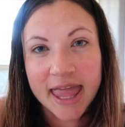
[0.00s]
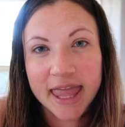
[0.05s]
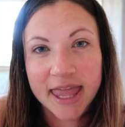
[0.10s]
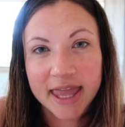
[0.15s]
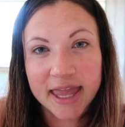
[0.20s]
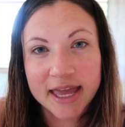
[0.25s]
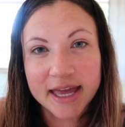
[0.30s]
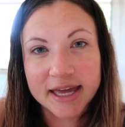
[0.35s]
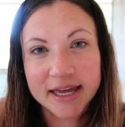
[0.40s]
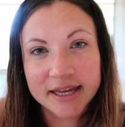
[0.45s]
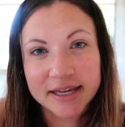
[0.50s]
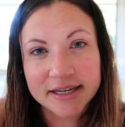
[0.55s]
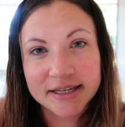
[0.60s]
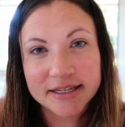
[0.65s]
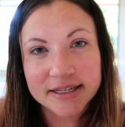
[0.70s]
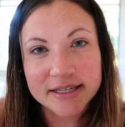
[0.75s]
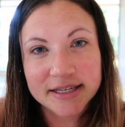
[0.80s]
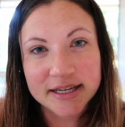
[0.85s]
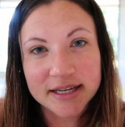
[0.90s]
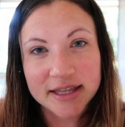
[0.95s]

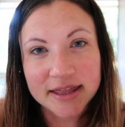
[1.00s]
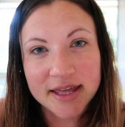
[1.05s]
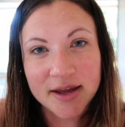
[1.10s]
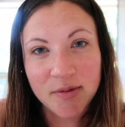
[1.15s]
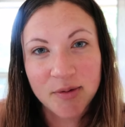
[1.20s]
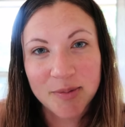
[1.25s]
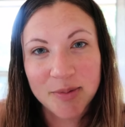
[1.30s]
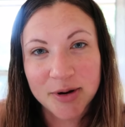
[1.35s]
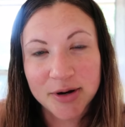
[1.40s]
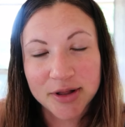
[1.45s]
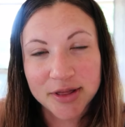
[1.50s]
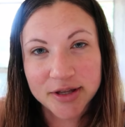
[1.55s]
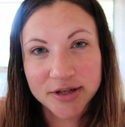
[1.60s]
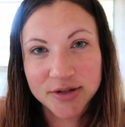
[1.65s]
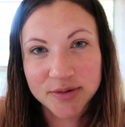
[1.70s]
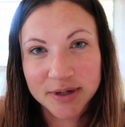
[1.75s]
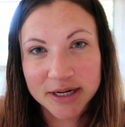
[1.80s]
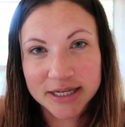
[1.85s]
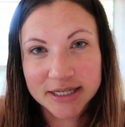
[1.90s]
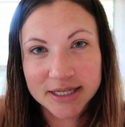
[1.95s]
and they were born on the
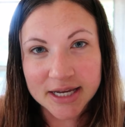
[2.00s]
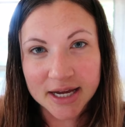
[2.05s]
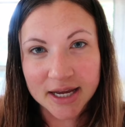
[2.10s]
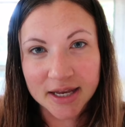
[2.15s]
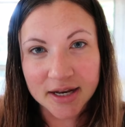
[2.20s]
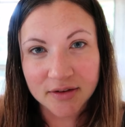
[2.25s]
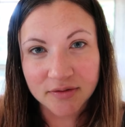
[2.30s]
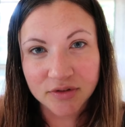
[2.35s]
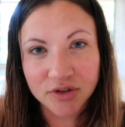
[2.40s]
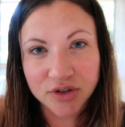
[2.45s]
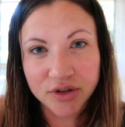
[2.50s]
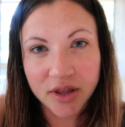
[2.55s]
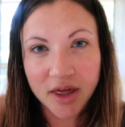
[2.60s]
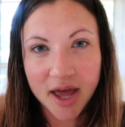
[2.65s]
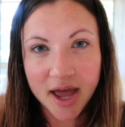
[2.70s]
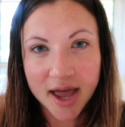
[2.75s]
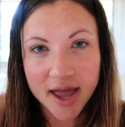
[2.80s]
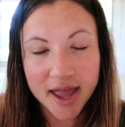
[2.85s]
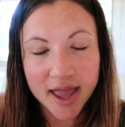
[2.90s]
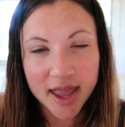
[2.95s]
twenty-second of
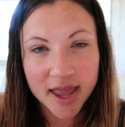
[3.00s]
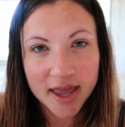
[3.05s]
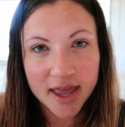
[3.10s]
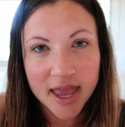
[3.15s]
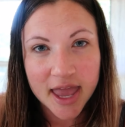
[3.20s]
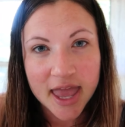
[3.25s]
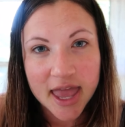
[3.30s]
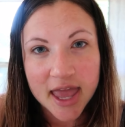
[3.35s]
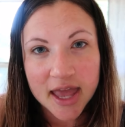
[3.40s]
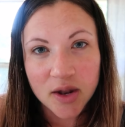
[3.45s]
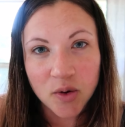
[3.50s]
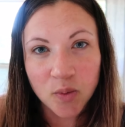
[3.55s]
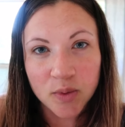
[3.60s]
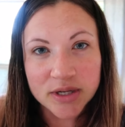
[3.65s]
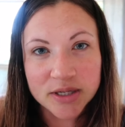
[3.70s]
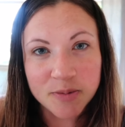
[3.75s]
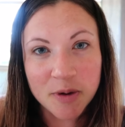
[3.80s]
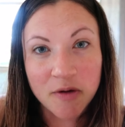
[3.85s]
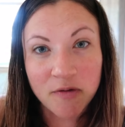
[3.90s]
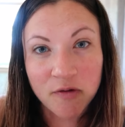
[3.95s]
July and we
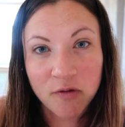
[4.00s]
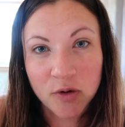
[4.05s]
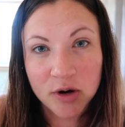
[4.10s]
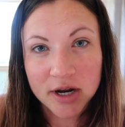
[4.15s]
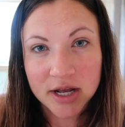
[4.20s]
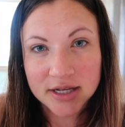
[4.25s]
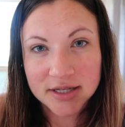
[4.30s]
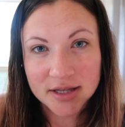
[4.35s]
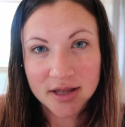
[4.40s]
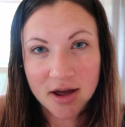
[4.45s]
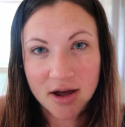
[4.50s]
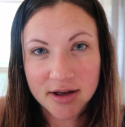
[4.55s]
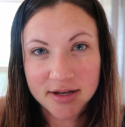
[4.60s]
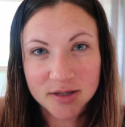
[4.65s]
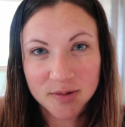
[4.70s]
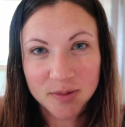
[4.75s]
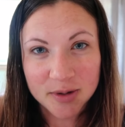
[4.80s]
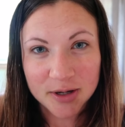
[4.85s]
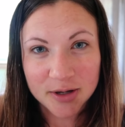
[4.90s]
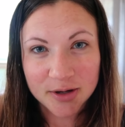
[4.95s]
spent four days in the
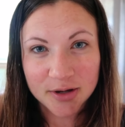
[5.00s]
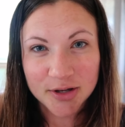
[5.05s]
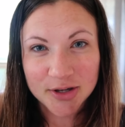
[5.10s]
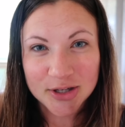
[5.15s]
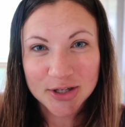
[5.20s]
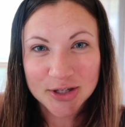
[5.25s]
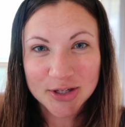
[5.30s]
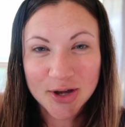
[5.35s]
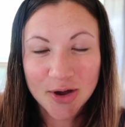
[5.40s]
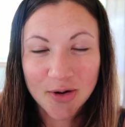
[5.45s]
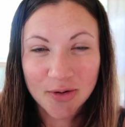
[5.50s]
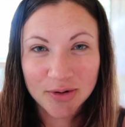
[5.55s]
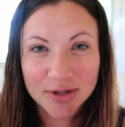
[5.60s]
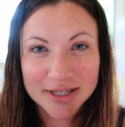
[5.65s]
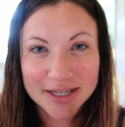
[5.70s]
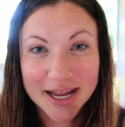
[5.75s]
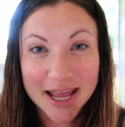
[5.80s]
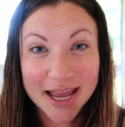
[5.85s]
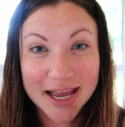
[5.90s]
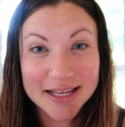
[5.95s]
hospital. So
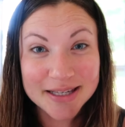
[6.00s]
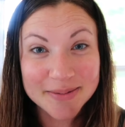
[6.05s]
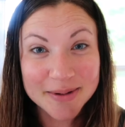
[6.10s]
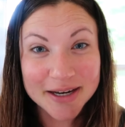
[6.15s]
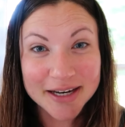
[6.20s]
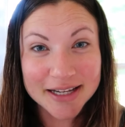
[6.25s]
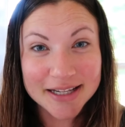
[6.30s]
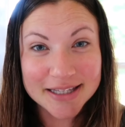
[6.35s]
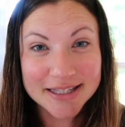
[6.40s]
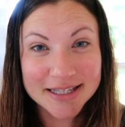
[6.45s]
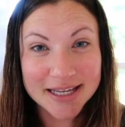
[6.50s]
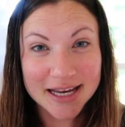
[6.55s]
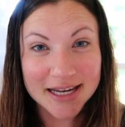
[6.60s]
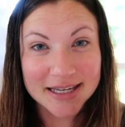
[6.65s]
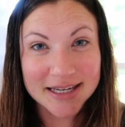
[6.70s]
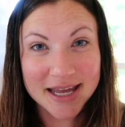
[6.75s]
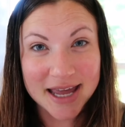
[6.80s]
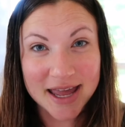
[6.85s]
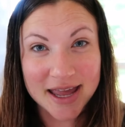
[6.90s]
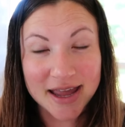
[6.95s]
today has been an
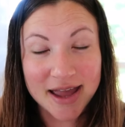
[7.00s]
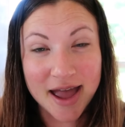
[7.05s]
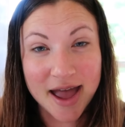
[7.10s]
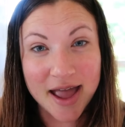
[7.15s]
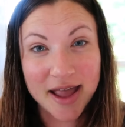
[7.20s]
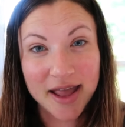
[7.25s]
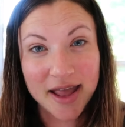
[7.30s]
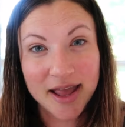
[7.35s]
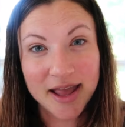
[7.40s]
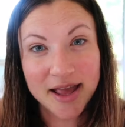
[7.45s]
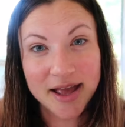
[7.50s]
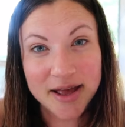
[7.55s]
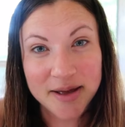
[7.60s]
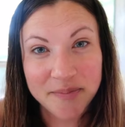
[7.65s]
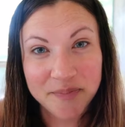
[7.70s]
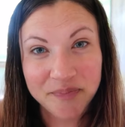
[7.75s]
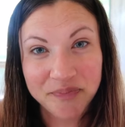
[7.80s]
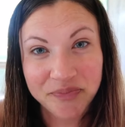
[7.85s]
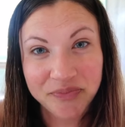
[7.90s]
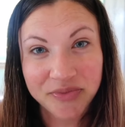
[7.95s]
insane day. I
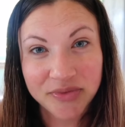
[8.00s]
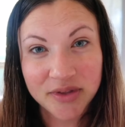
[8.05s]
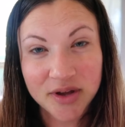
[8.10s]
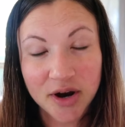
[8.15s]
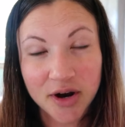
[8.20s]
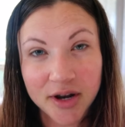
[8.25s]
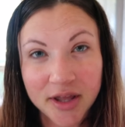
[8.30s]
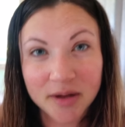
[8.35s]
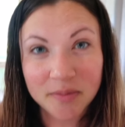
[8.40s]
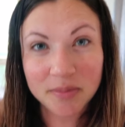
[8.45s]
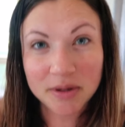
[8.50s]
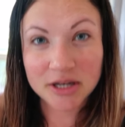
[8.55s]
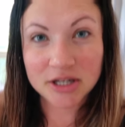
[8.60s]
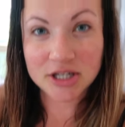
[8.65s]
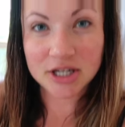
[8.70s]
am already in P